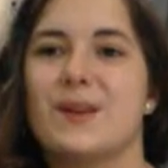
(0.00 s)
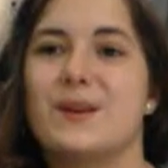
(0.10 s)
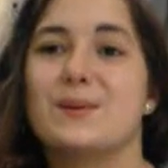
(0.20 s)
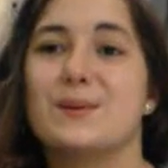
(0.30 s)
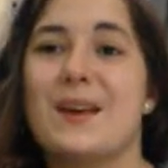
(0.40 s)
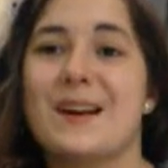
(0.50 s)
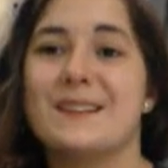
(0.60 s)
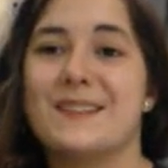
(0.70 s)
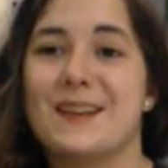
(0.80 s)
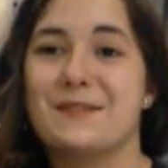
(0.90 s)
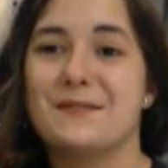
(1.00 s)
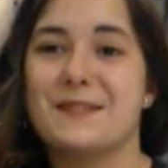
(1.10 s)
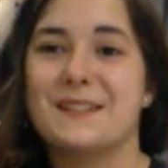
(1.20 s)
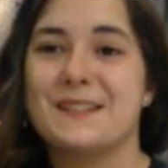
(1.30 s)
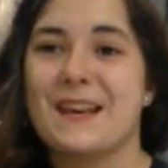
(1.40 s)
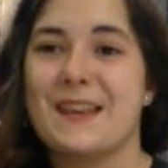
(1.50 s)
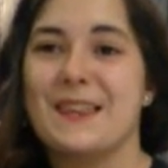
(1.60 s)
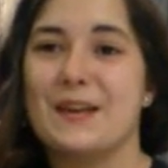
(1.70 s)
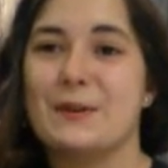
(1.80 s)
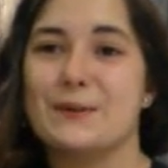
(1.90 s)
So that is it for today.
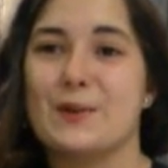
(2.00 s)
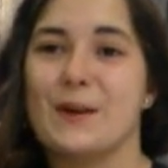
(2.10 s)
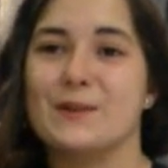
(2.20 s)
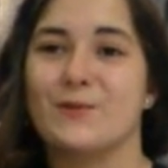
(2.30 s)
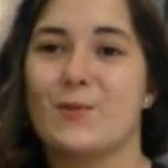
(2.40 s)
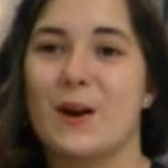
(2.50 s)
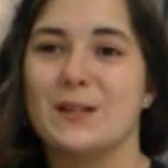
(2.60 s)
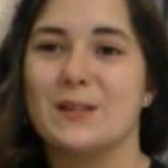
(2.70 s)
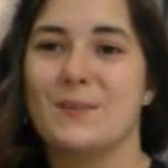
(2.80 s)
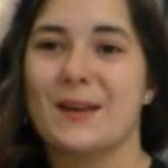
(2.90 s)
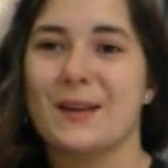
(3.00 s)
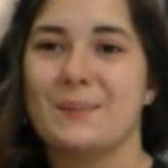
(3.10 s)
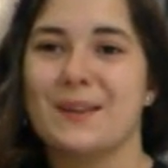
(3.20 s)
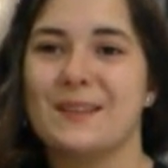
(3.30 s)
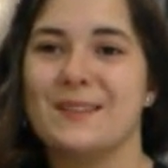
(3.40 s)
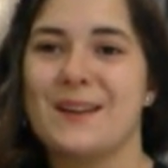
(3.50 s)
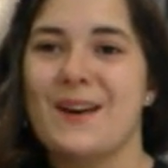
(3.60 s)
Thank you so much for watching, my hippies.